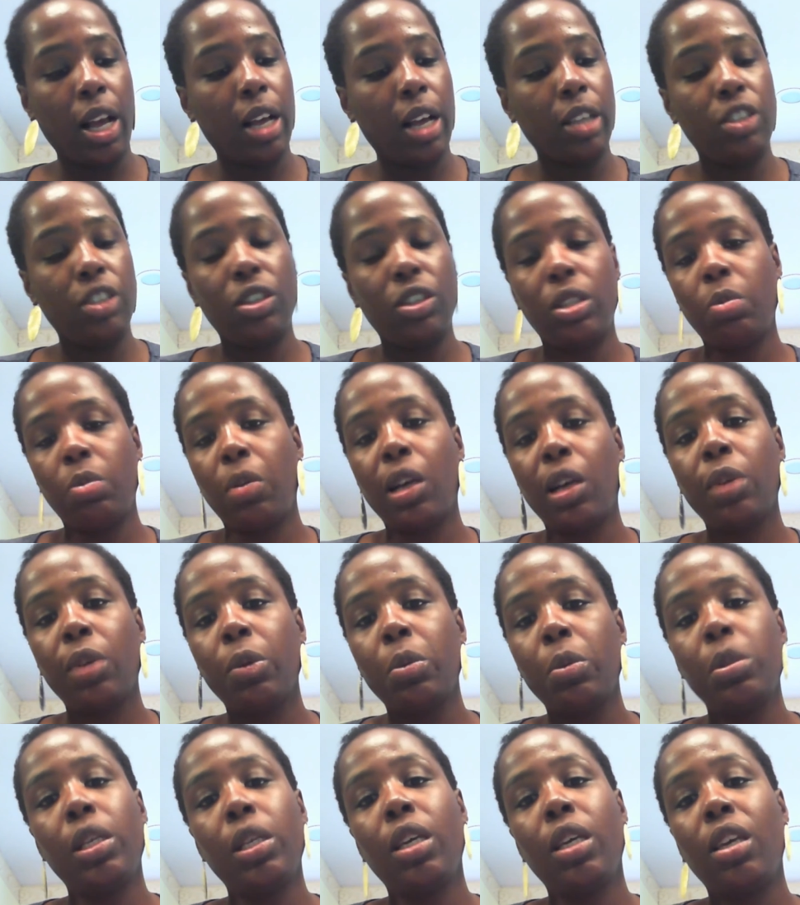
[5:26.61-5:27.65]
I'll just
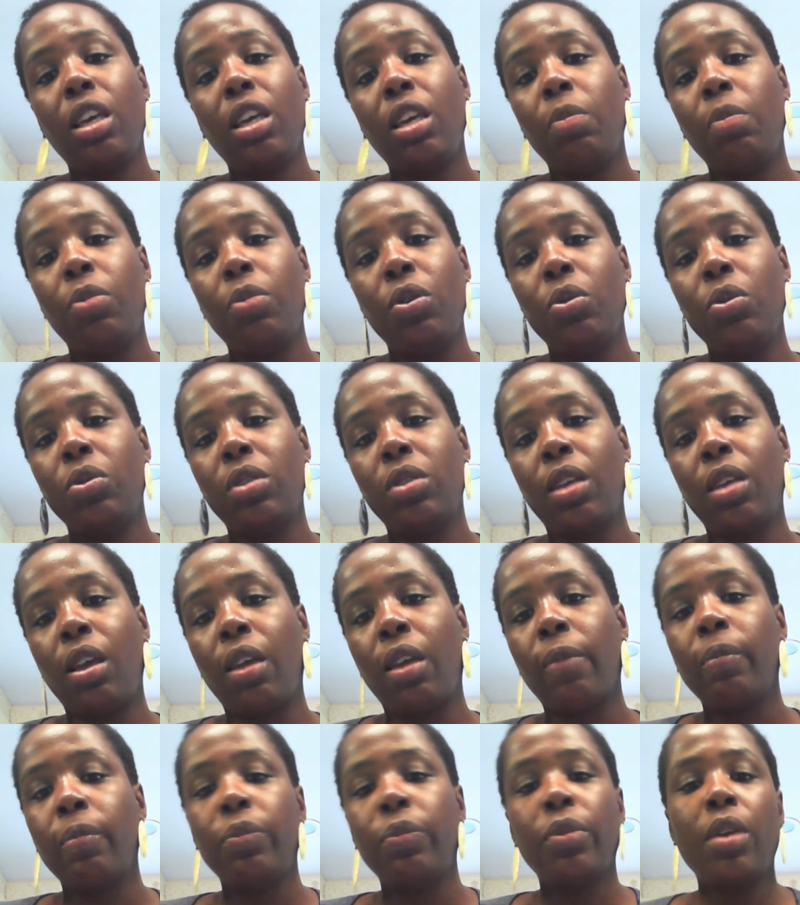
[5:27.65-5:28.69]
probably keep
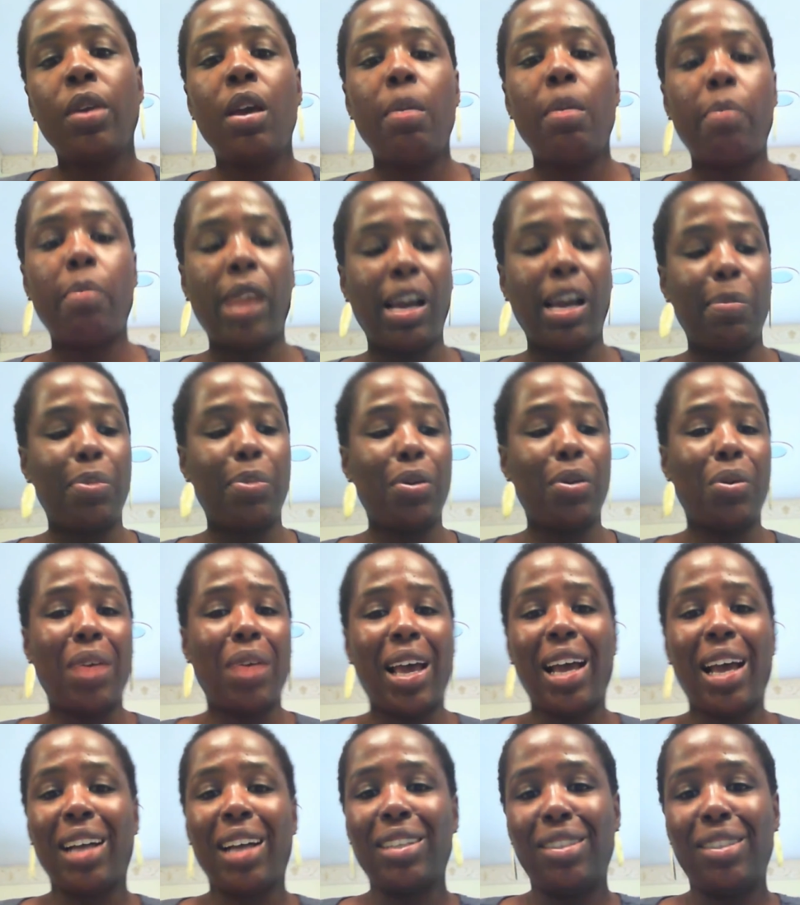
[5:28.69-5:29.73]
using my
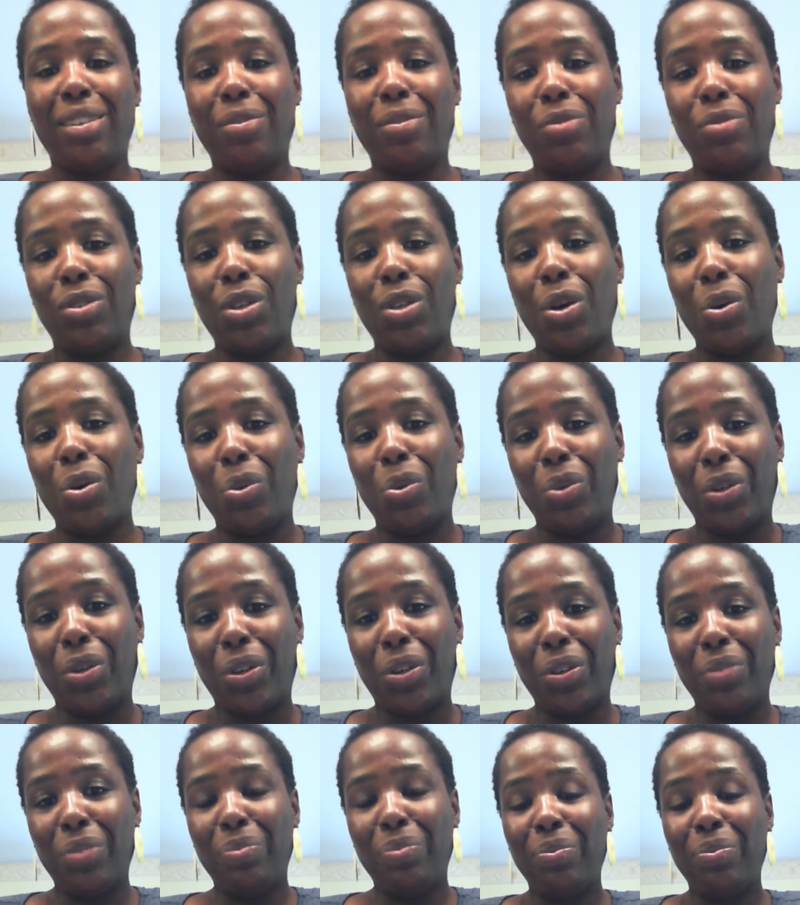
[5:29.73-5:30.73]
Proactive Toner.